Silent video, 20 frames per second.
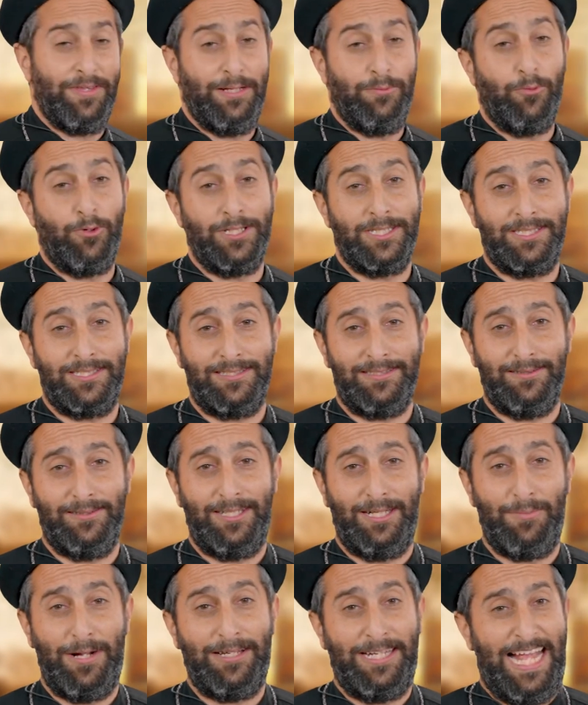of them was
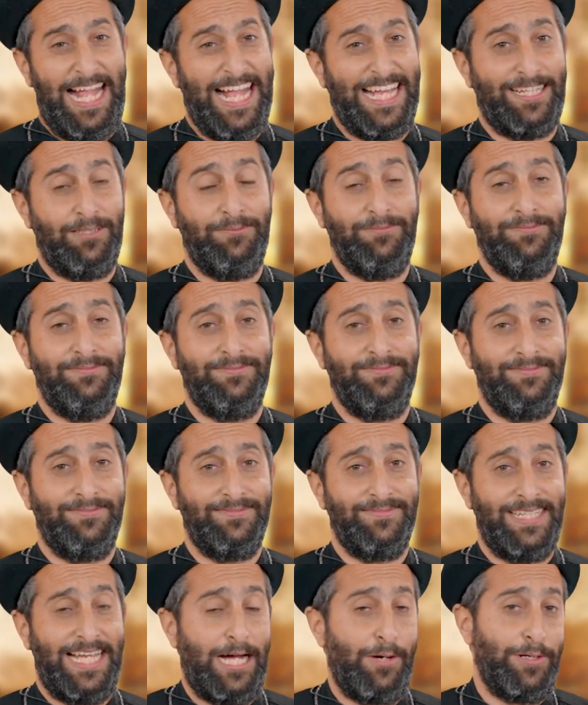about Adam,
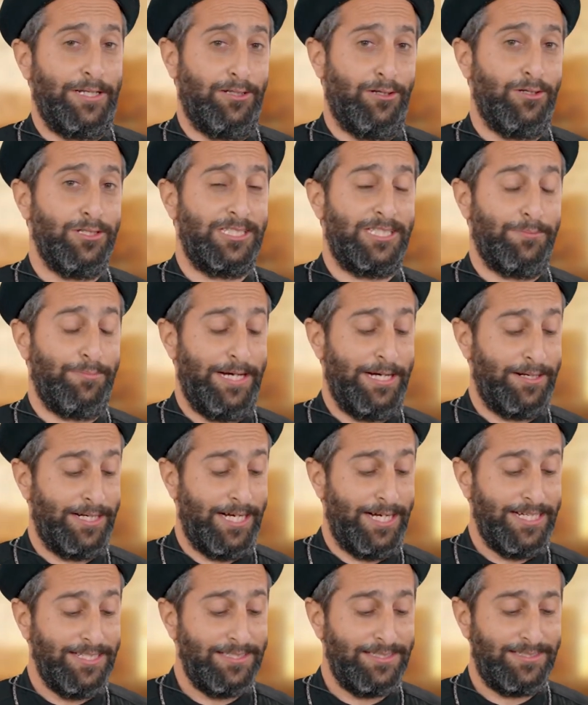how he lost the
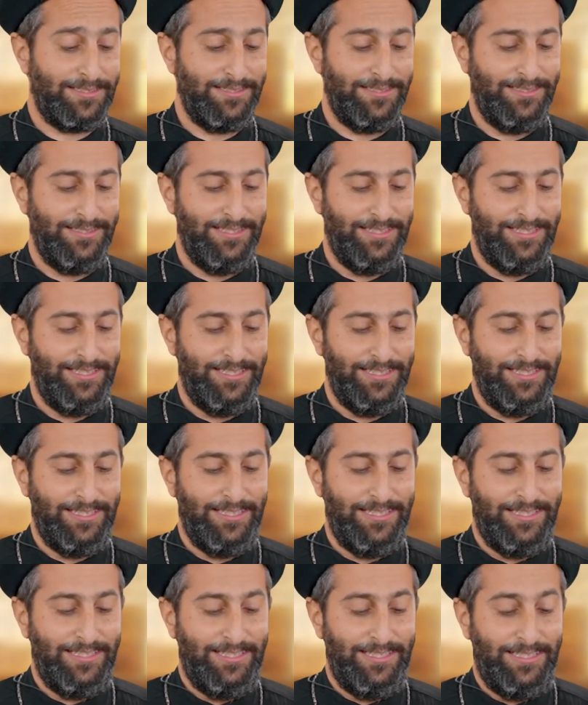paradise.
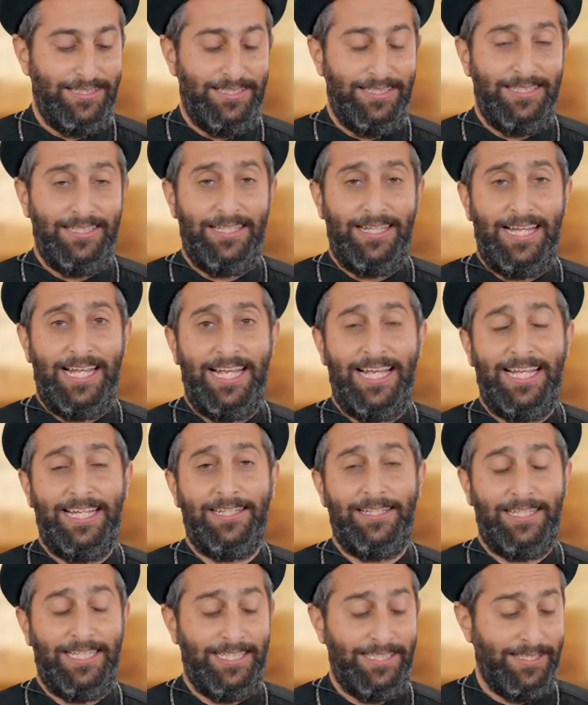
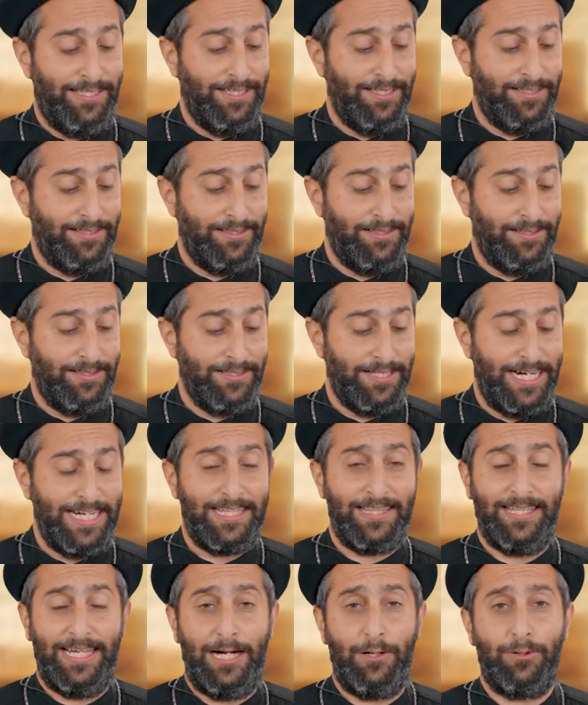And in the
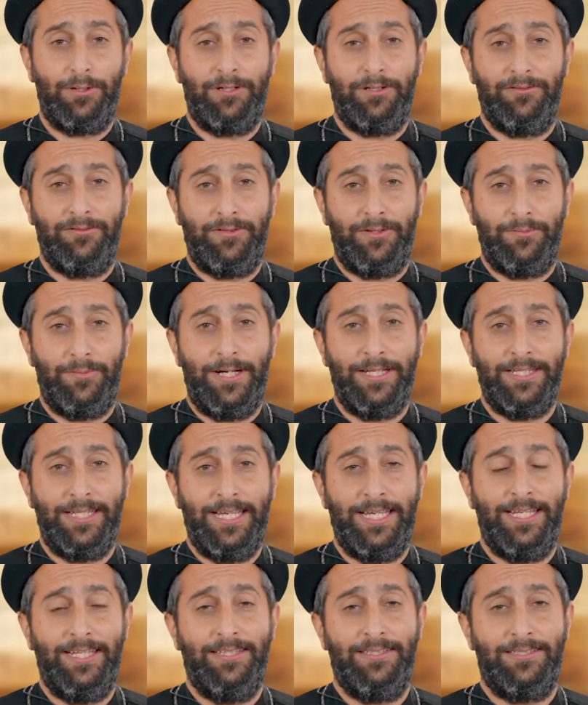ninth hour of the
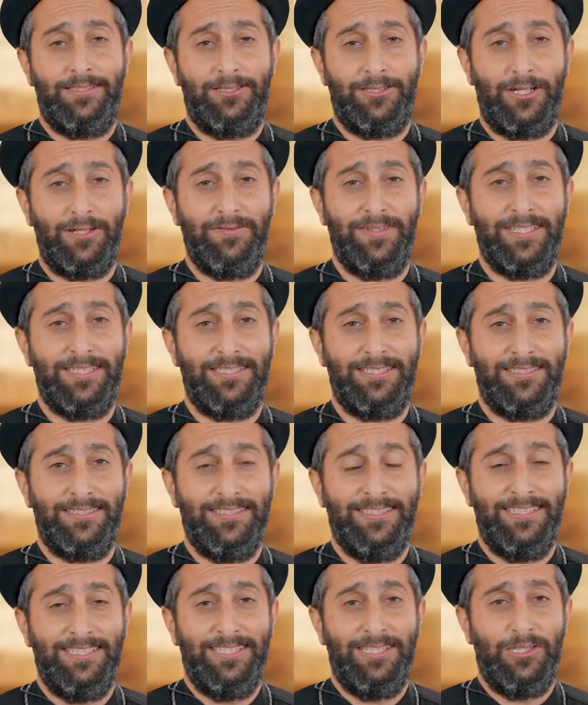Monday
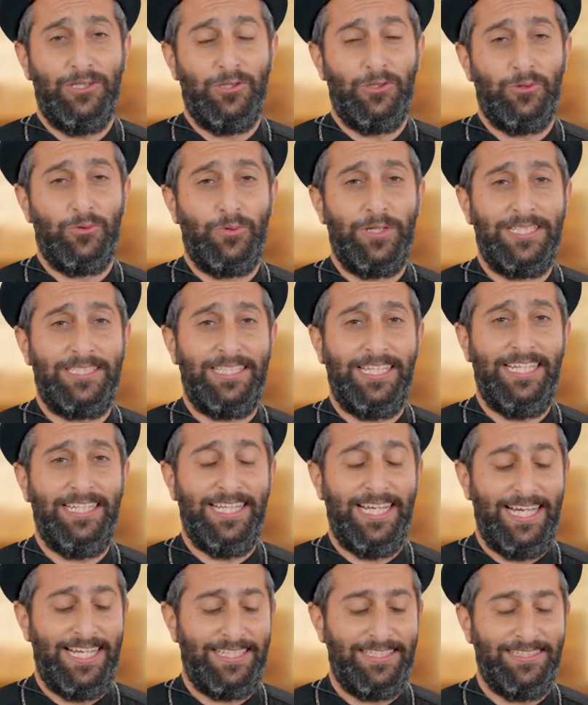service, we see
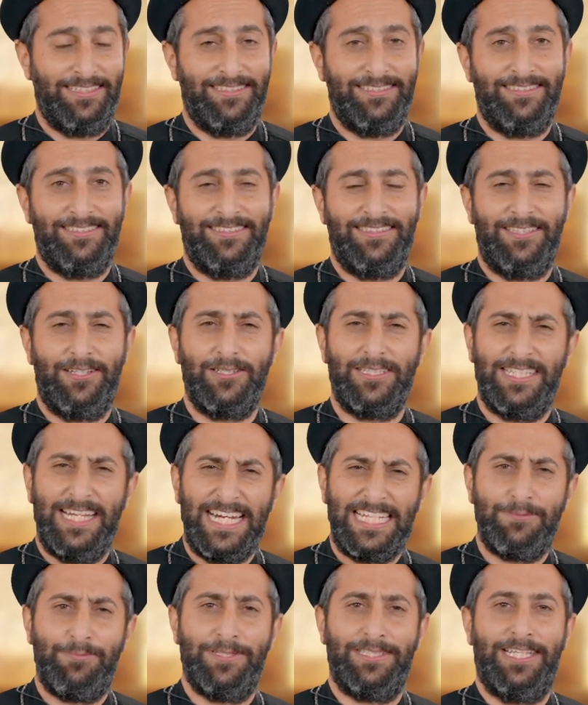that there's an
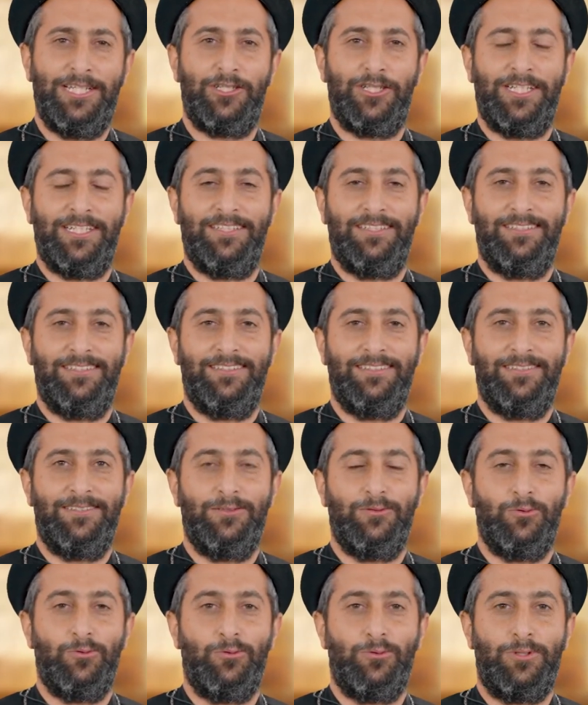exposition
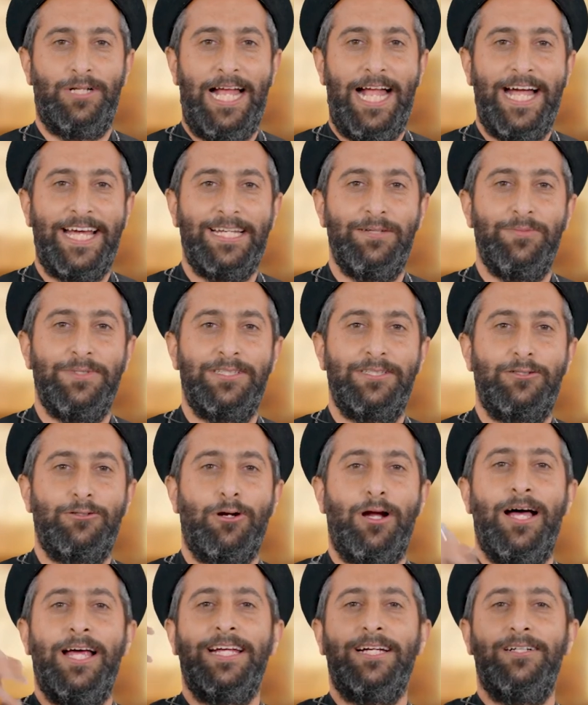where Adam is
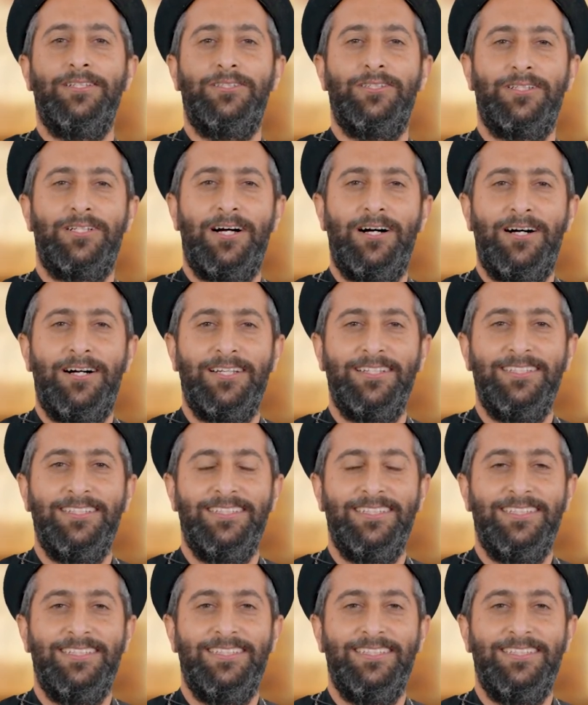crying unto God